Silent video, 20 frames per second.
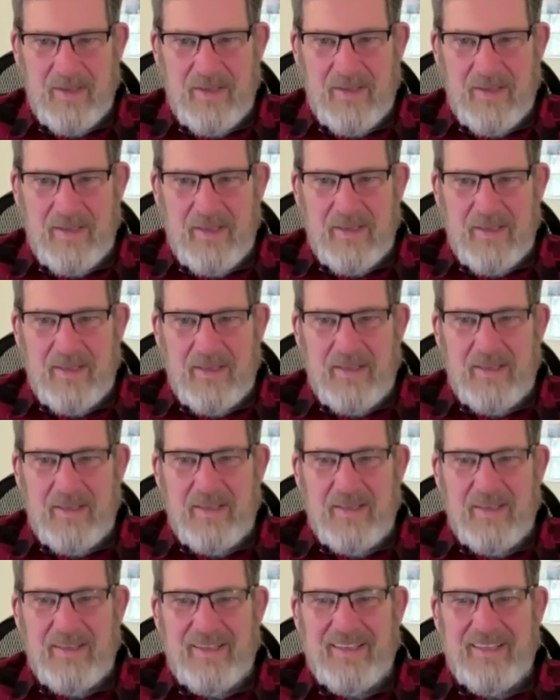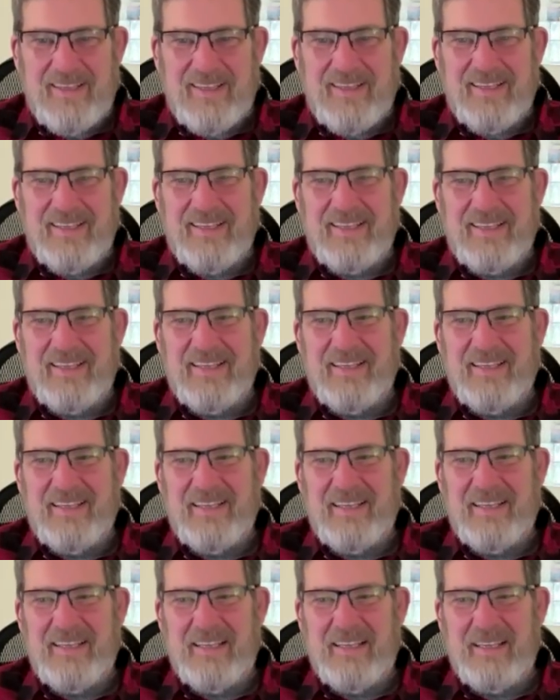
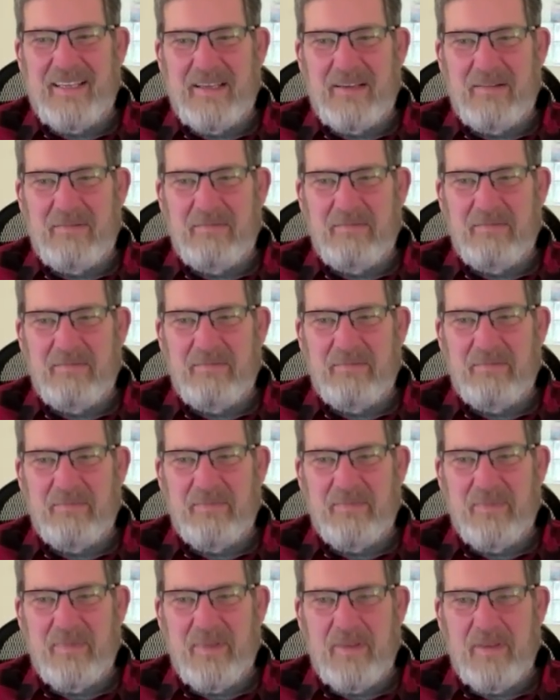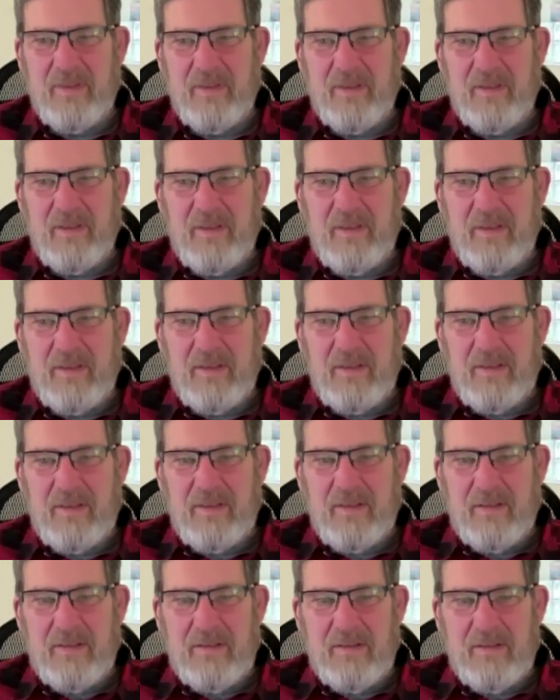
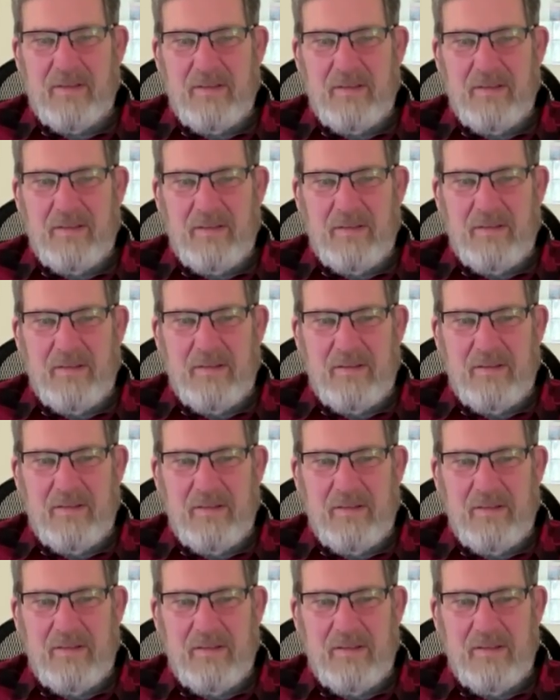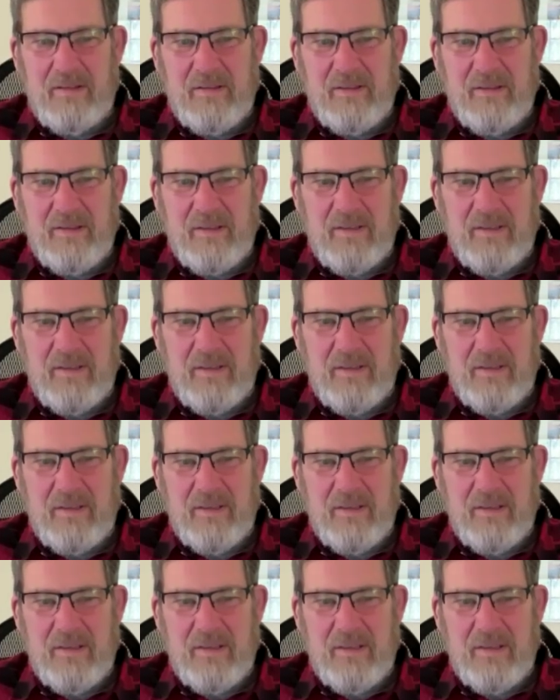
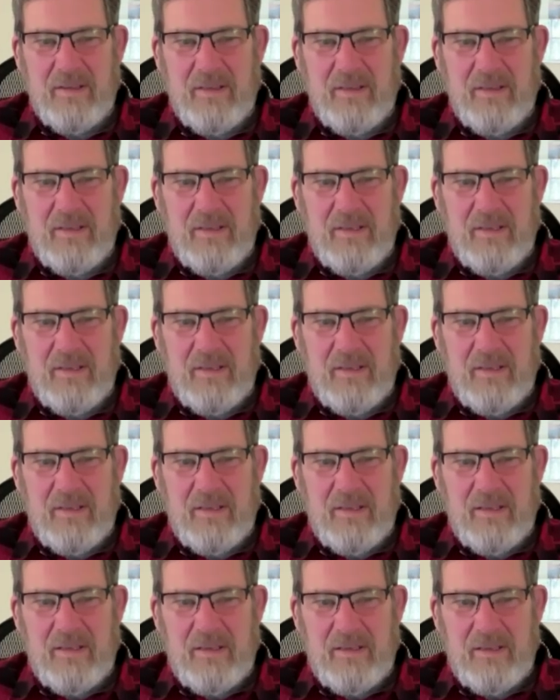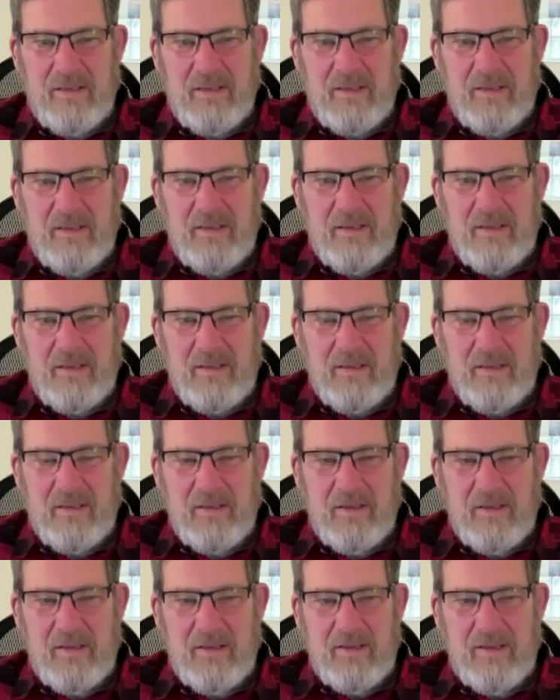[no speech]